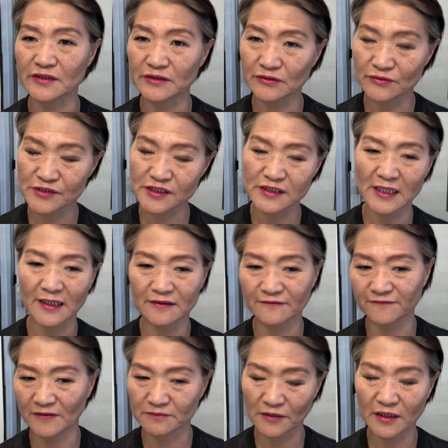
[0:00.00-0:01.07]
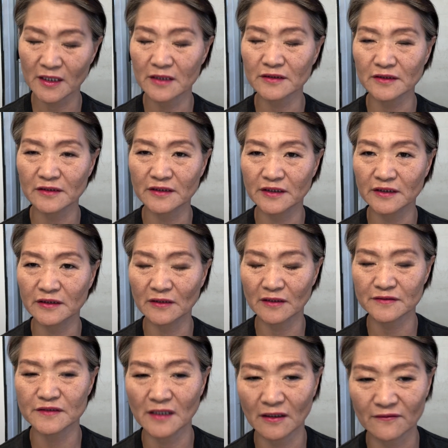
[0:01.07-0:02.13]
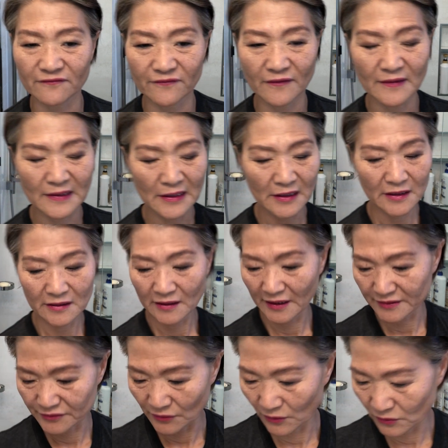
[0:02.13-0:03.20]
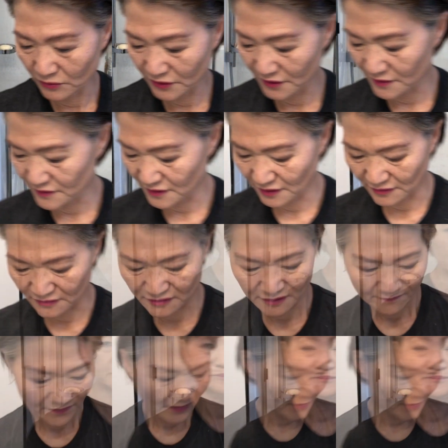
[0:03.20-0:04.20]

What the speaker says: you start from conquering yourself, and all these things.